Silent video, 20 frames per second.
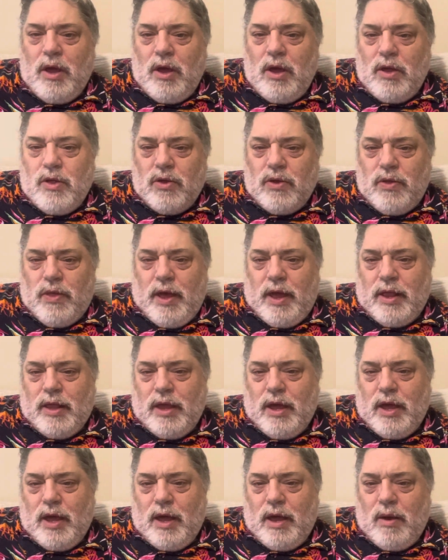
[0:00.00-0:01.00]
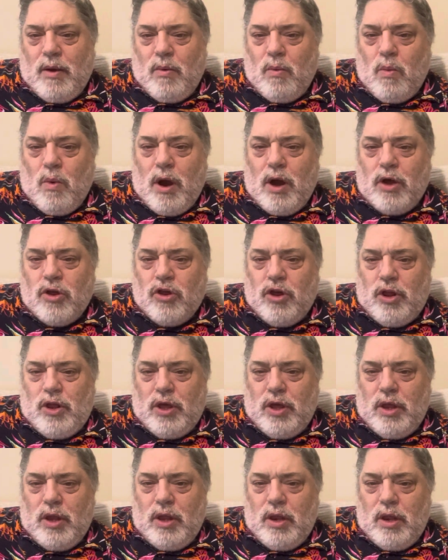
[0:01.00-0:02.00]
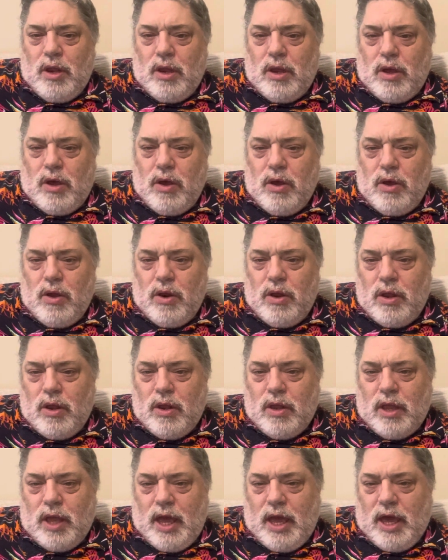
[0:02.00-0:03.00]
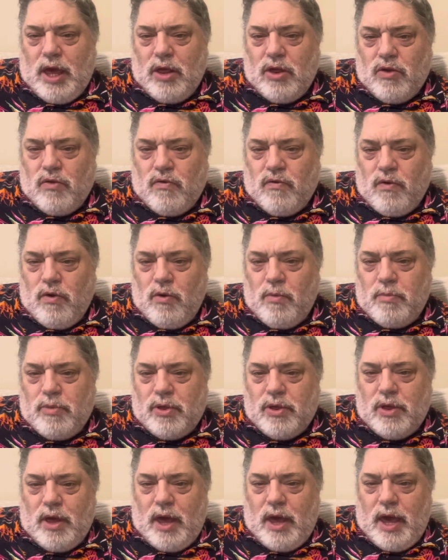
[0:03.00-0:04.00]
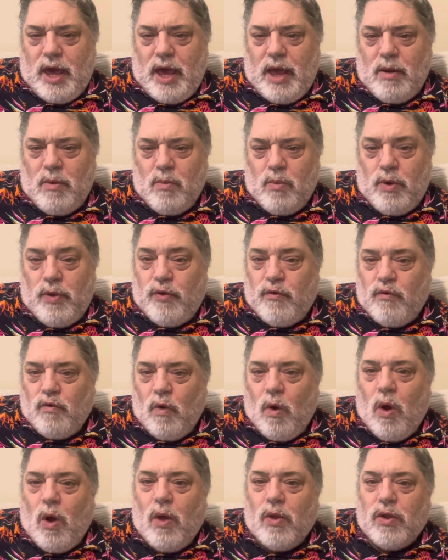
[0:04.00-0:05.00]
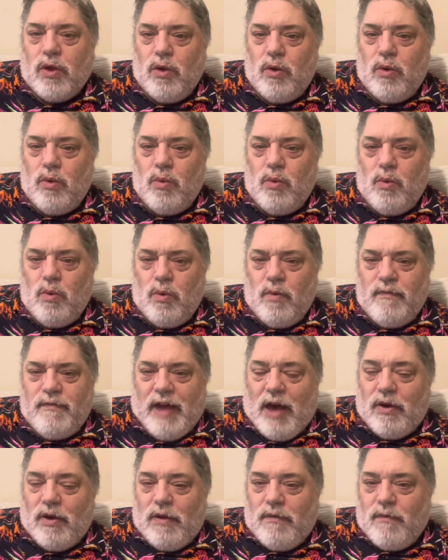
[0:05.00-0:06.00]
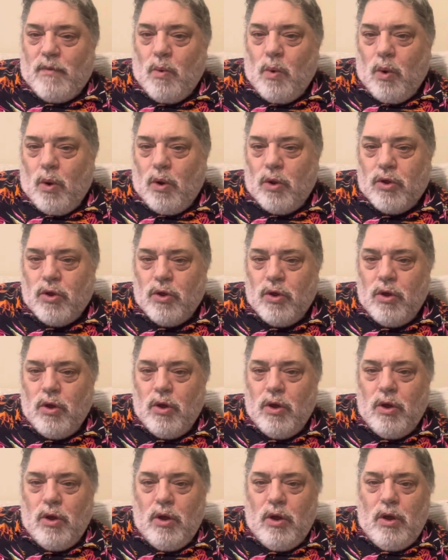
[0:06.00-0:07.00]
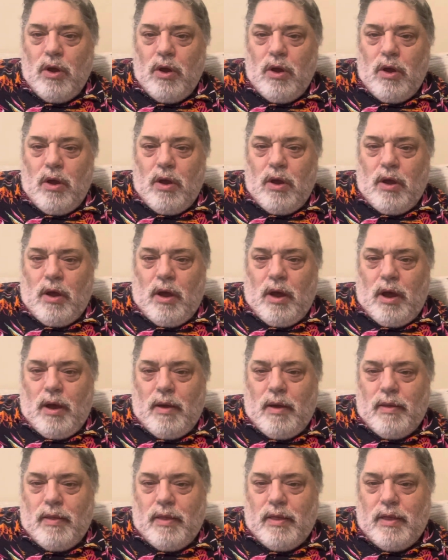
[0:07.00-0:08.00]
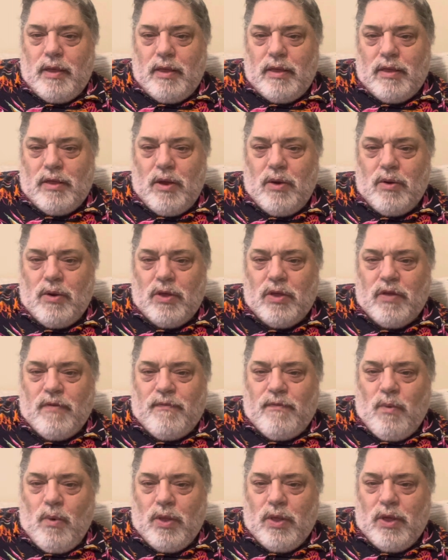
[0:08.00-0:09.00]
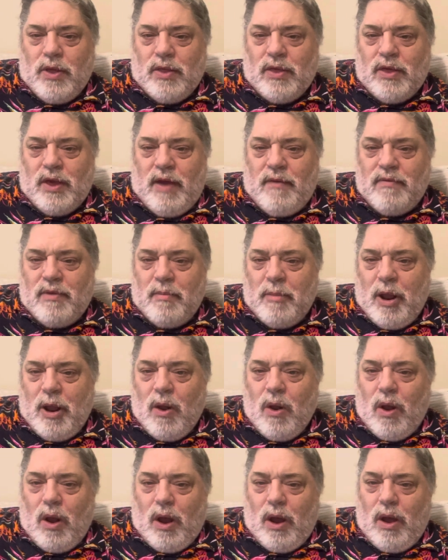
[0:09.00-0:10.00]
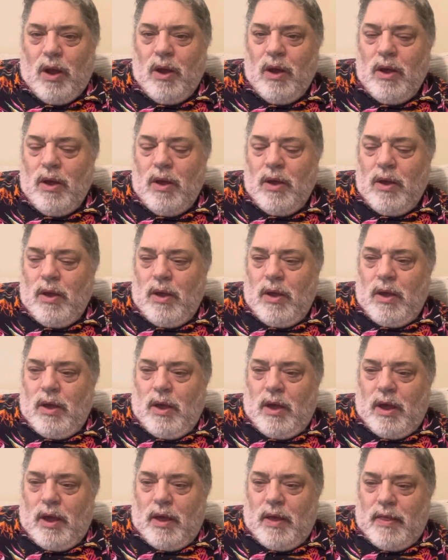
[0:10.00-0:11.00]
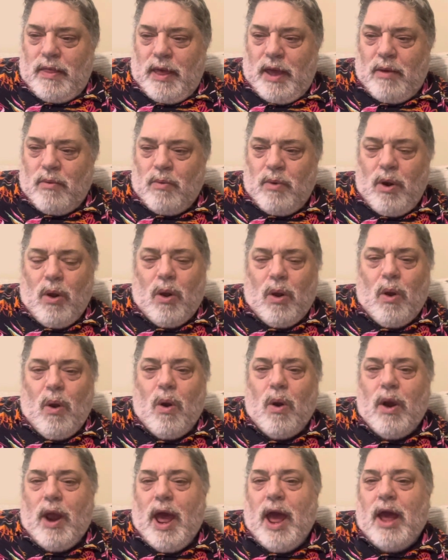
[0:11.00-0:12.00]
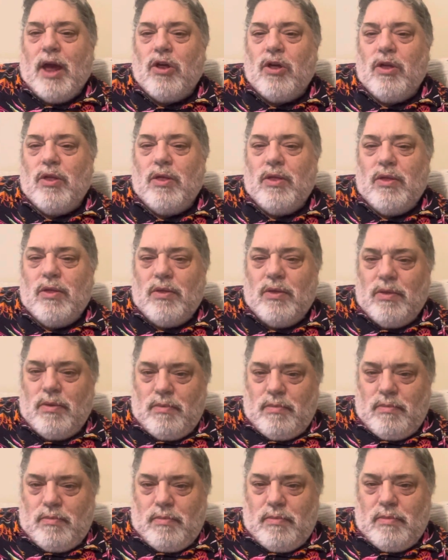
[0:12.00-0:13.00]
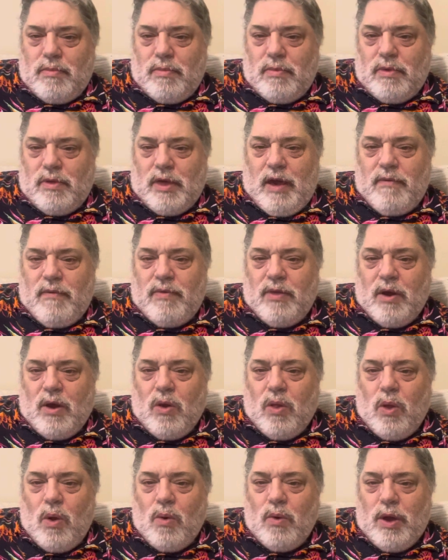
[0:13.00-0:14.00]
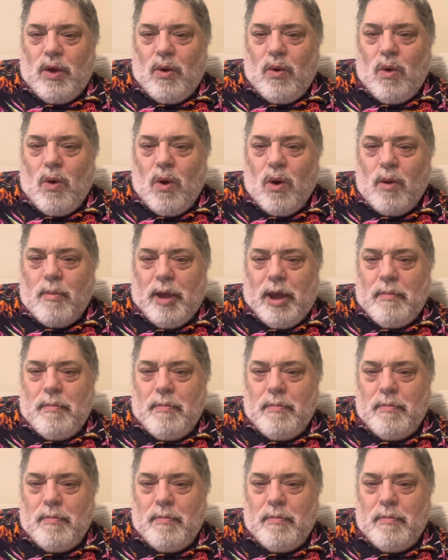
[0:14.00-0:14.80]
so that uh, Washington could take his troops and withdraw to Valley Forge. Uh, it's known as the fort that saved America. Uh, that rearguard action saved the colonial army